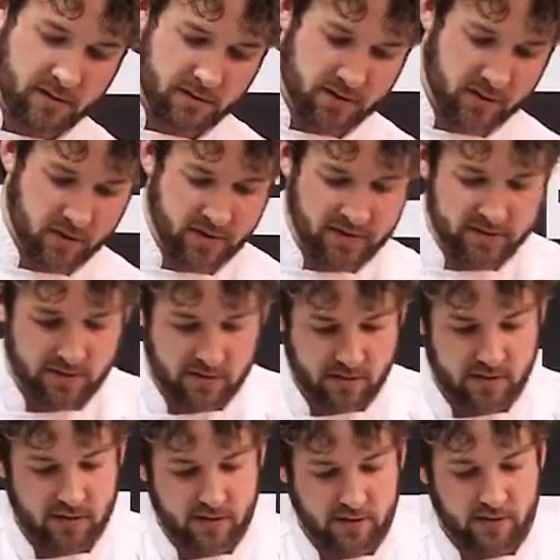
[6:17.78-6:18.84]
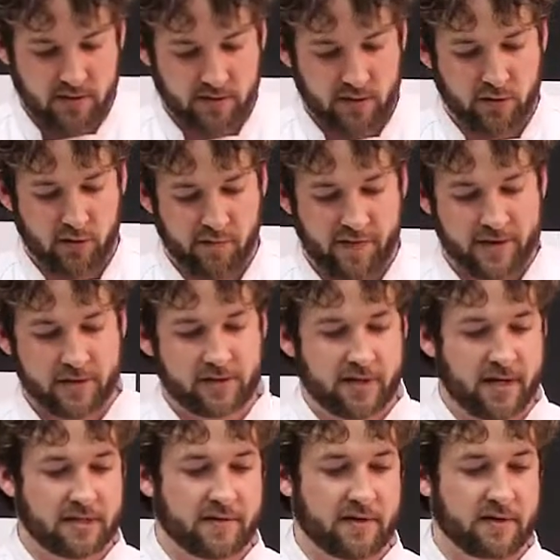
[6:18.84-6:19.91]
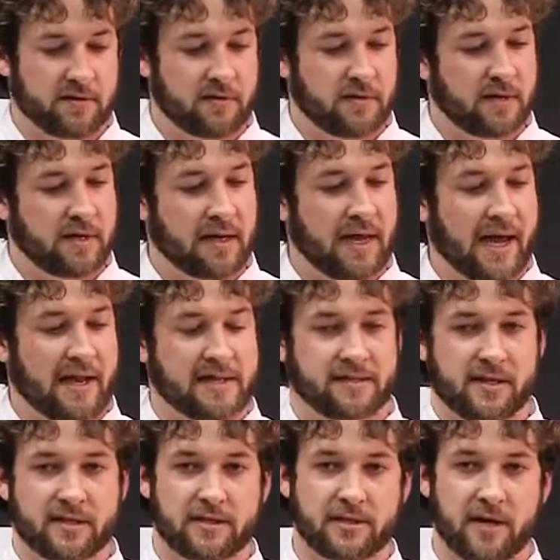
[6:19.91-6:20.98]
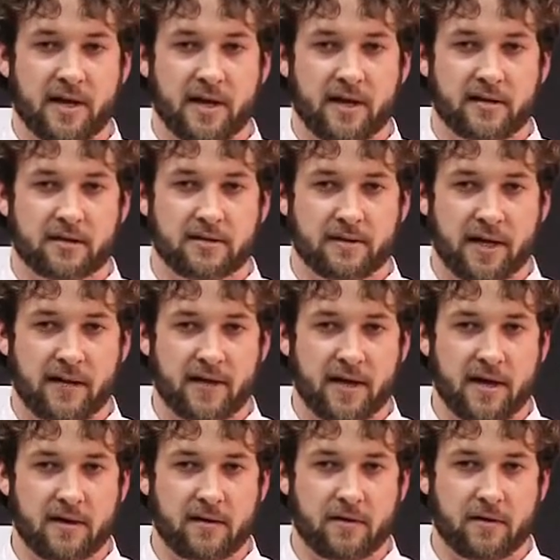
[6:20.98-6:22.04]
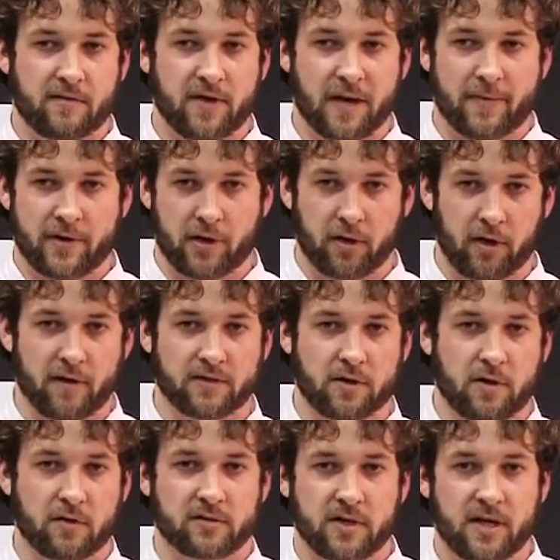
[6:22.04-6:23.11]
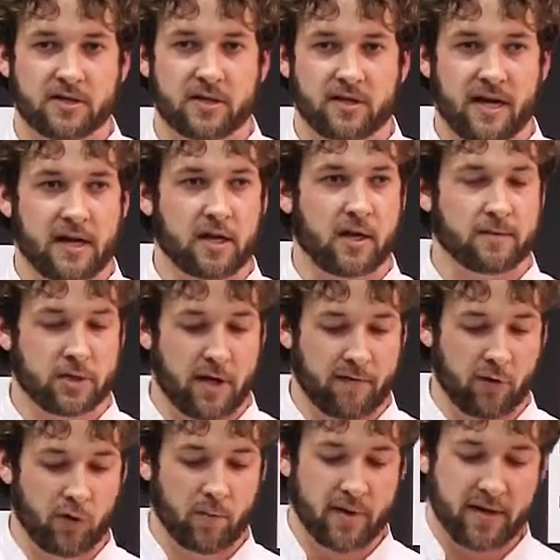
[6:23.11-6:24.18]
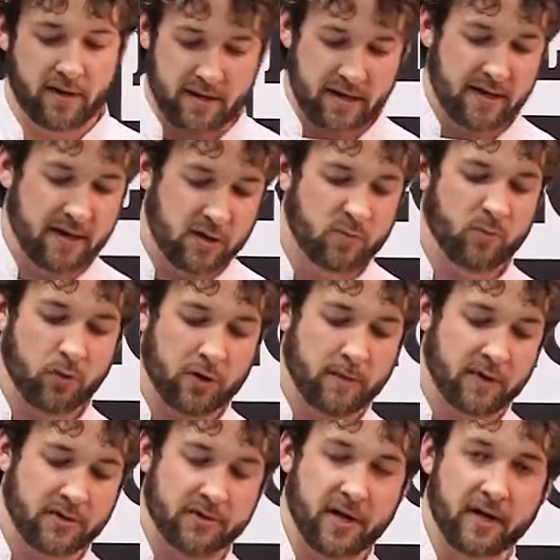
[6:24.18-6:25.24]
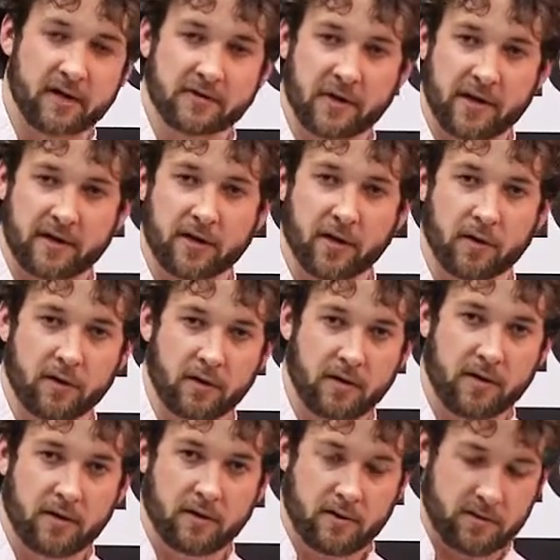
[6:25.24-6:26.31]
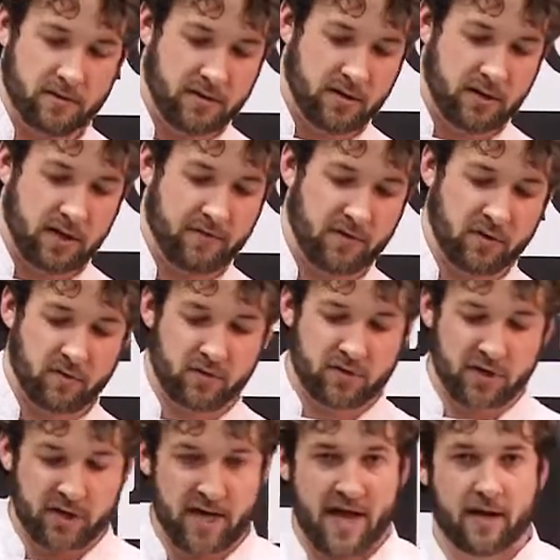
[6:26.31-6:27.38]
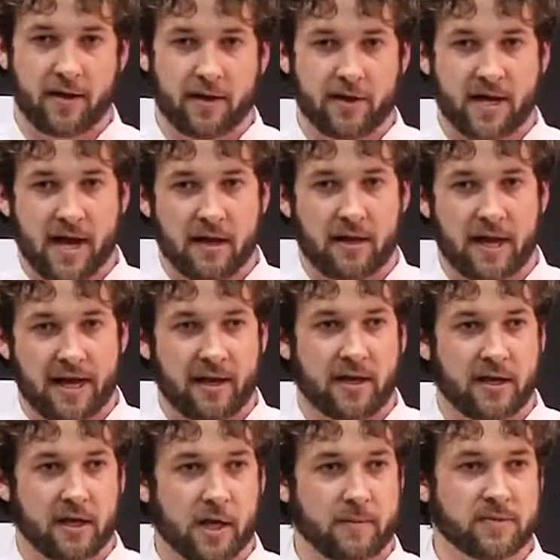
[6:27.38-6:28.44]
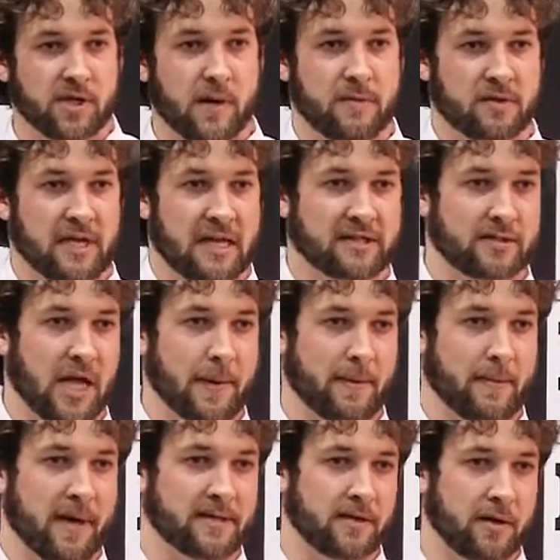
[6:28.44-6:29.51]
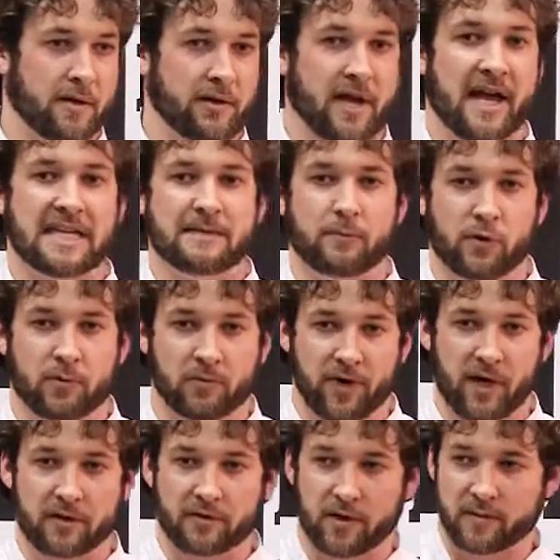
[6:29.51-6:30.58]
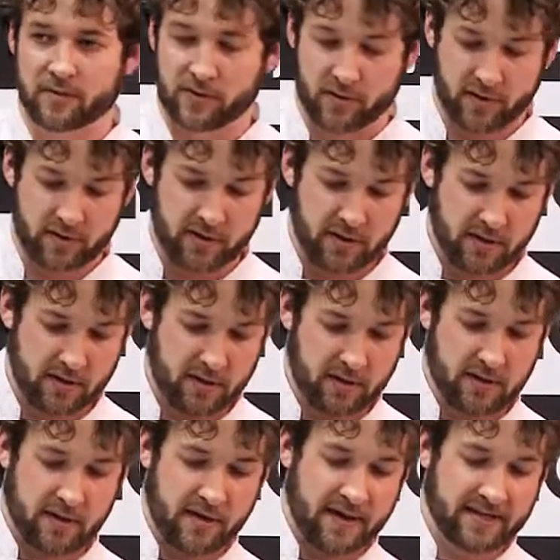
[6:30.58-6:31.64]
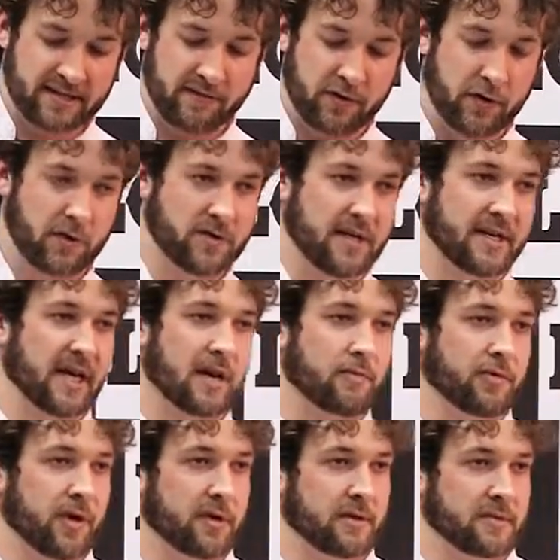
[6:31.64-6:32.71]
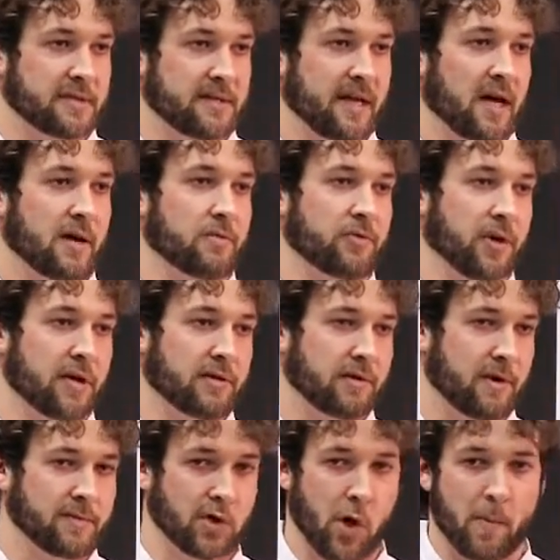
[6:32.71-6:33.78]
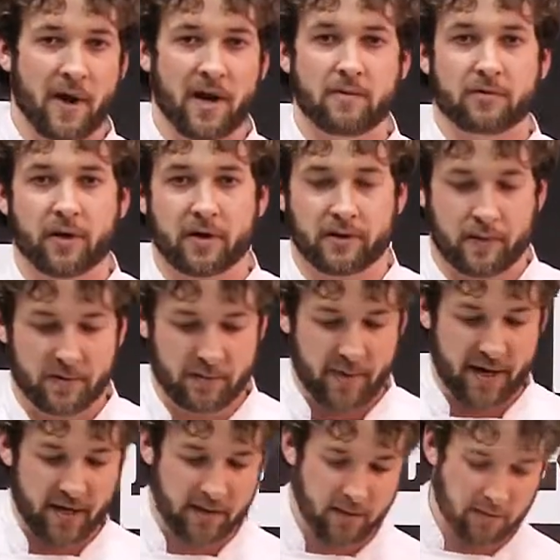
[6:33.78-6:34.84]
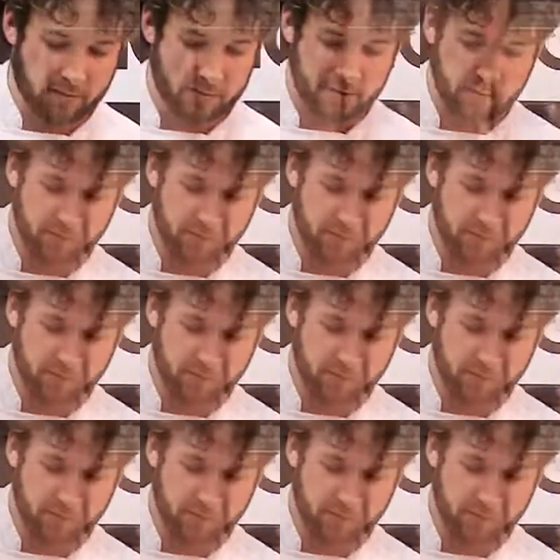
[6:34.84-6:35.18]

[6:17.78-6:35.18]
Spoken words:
So when it's, do a little finger test, but lightly sticks to your hands like that. If you got a pair of gloves on, touch it, kind of comes off a little bit, pretty much ready. It's ready to go. And if you stick your hand in there kind of lightly and it comes up and you've got a sloppy mess on there, add some more breadcrumbs to it. And that's if you use any kind of breadcrumbs, Italian breadcrumbs, homemade breadcrumbs, panko. So.